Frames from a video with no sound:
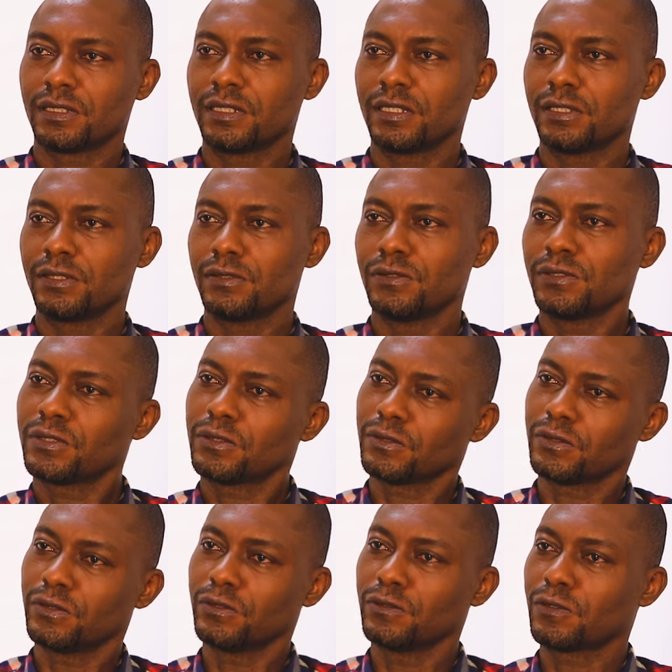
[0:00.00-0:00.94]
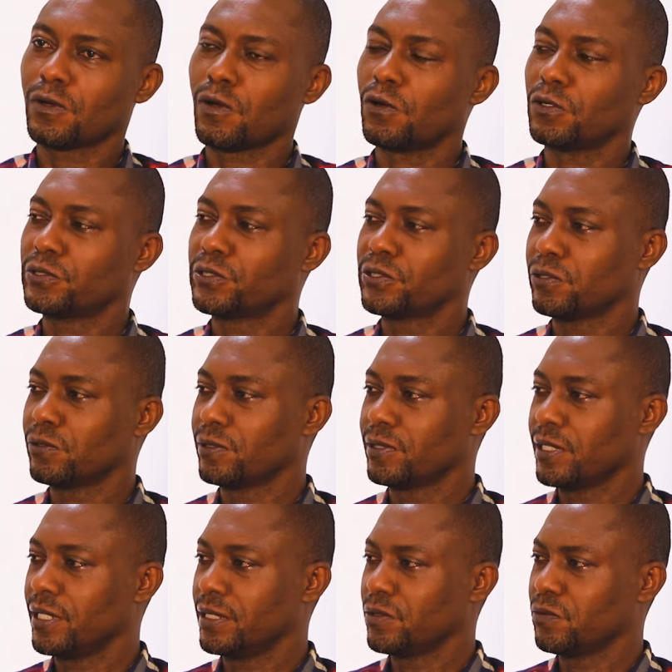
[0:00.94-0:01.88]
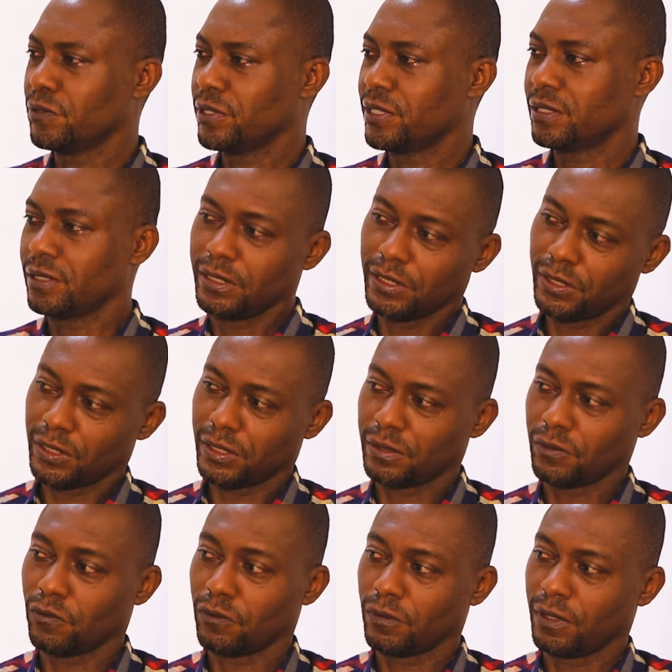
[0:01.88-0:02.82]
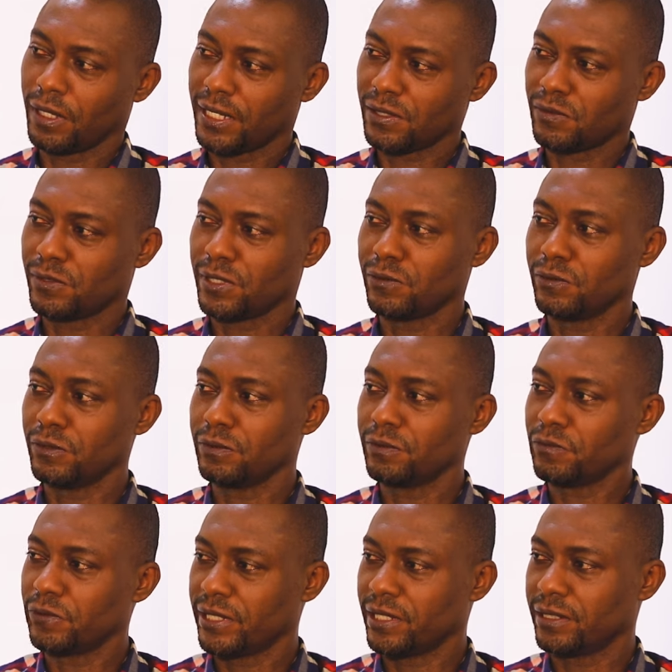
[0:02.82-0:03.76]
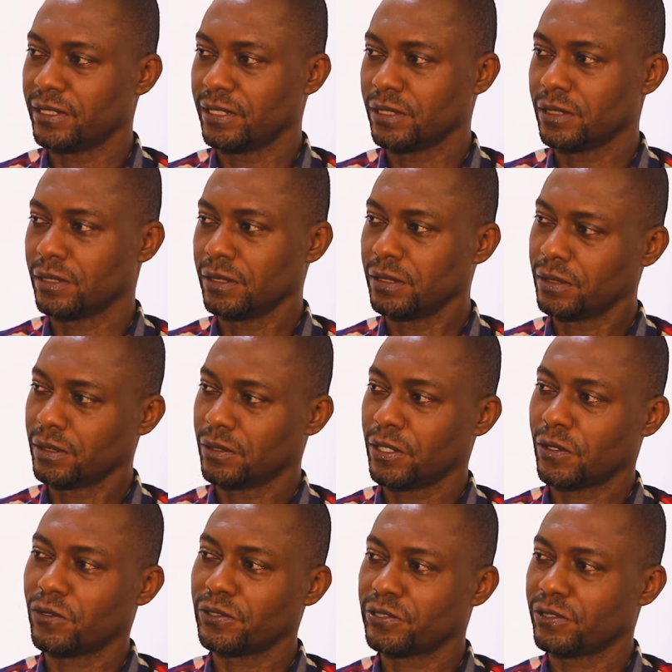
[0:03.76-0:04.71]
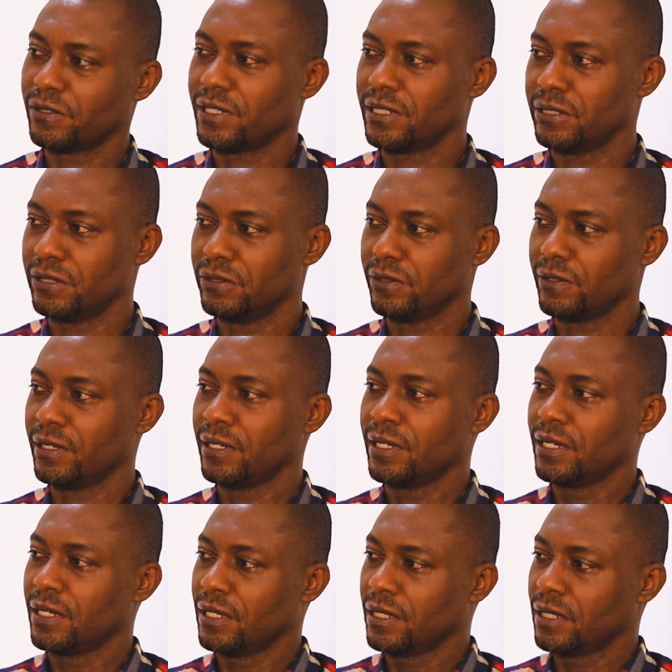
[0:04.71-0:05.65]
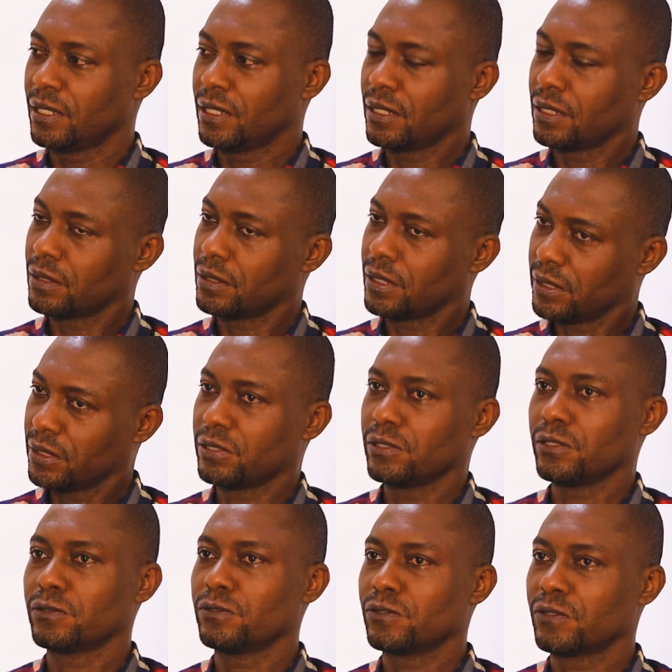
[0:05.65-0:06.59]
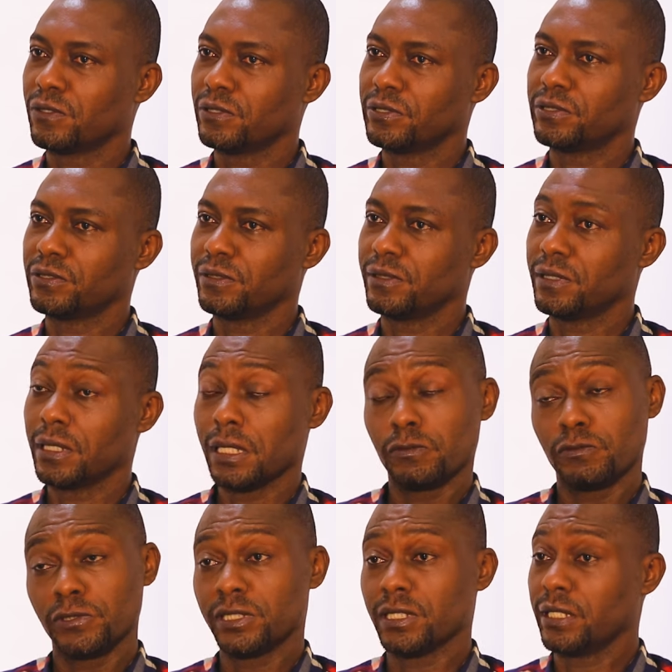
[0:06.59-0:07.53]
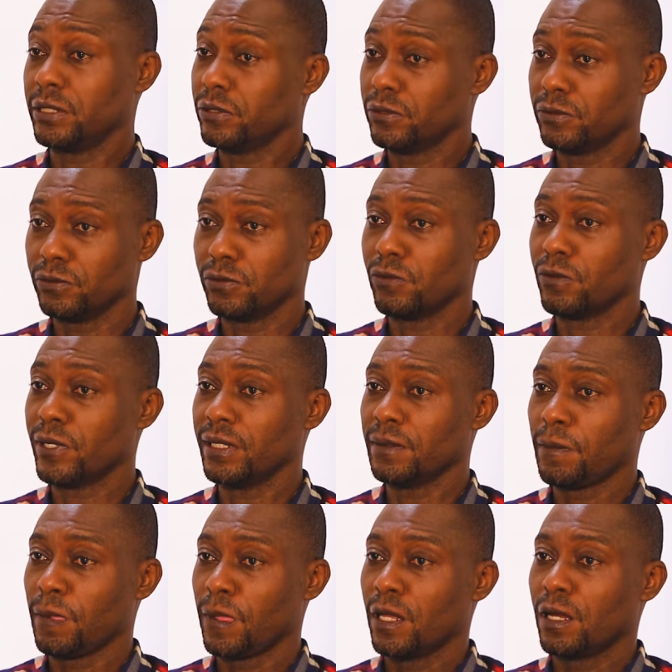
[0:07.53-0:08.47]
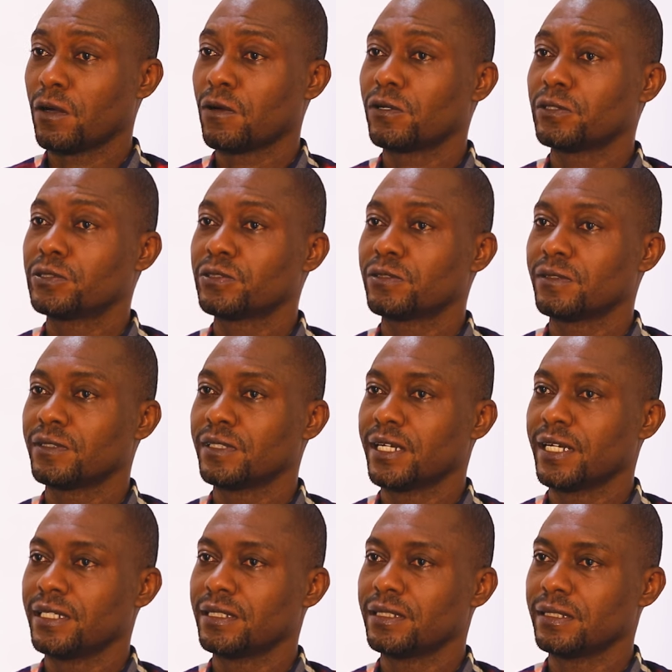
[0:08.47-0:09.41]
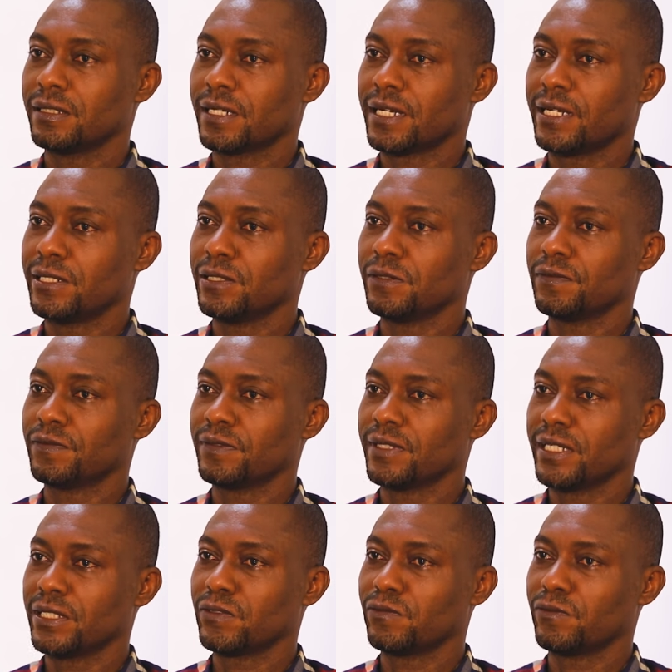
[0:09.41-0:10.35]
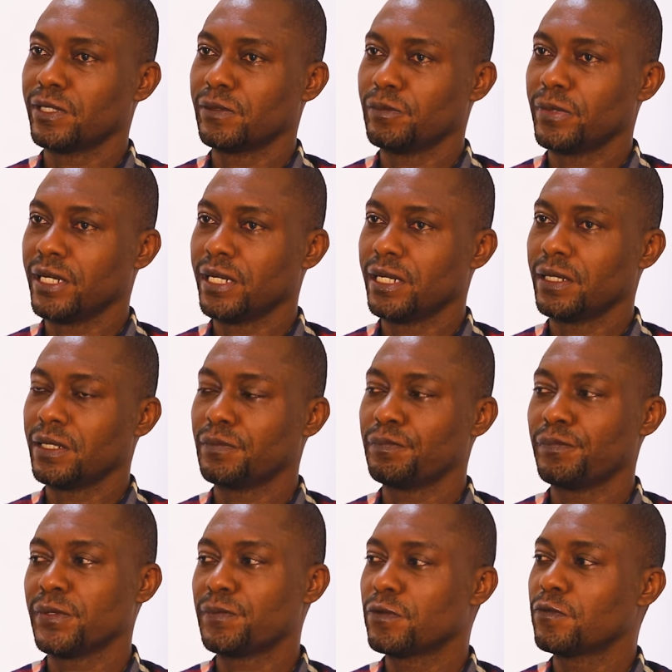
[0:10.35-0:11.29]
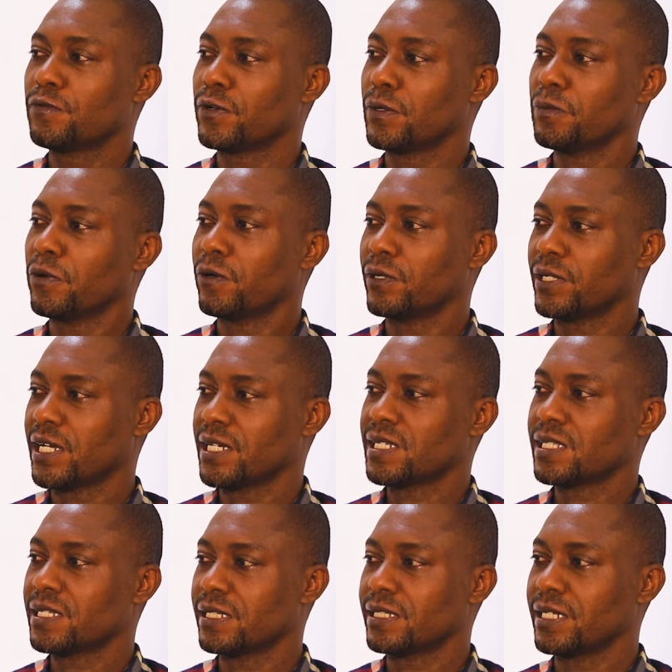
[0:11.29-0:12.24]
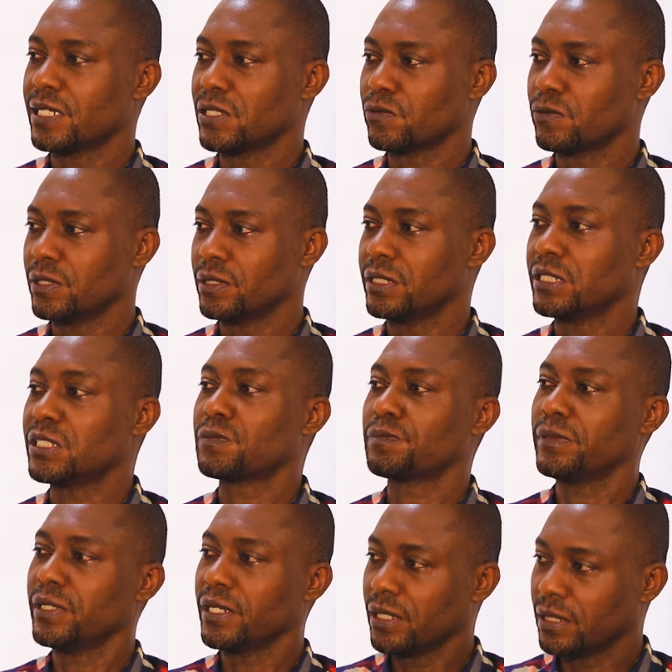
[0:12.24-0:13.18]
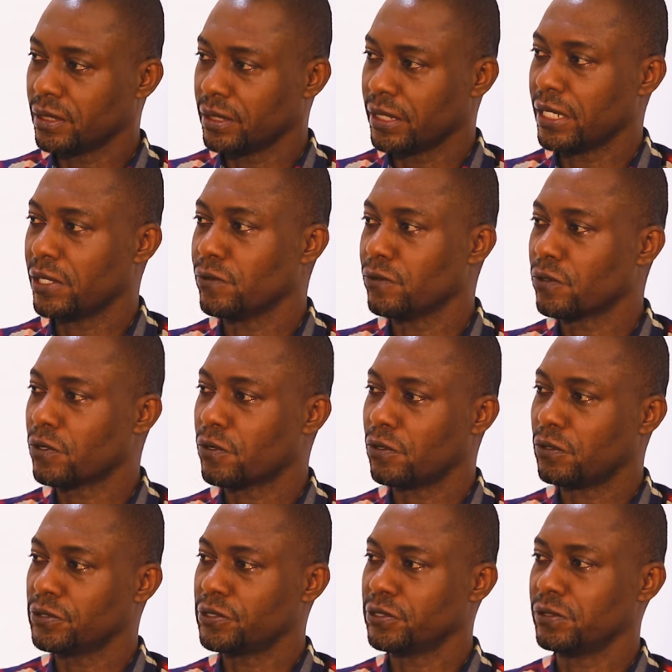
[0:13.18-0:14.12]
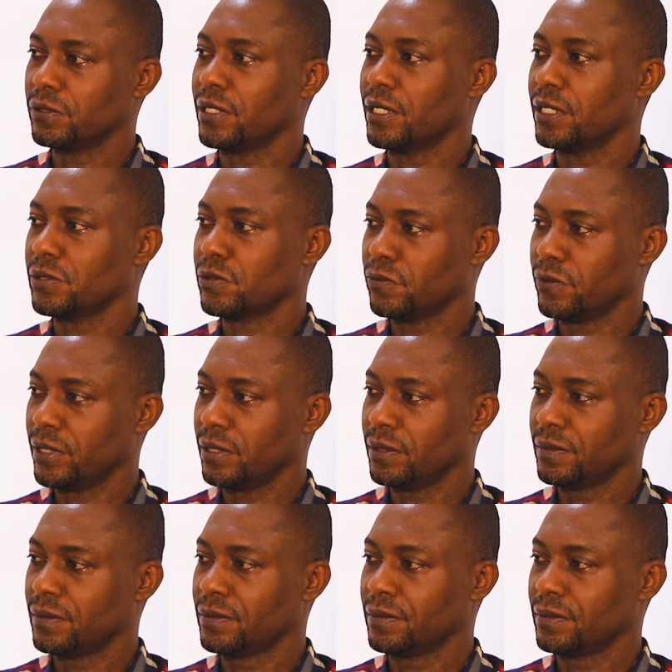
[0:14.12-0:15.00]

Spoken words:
They used to do culture night, which this last one we witnessed it. But culture night they did not do culture night, which I don't know why. Mm-hmm. Culture night is a kind of night whereby people from other states as well display their own culture as well.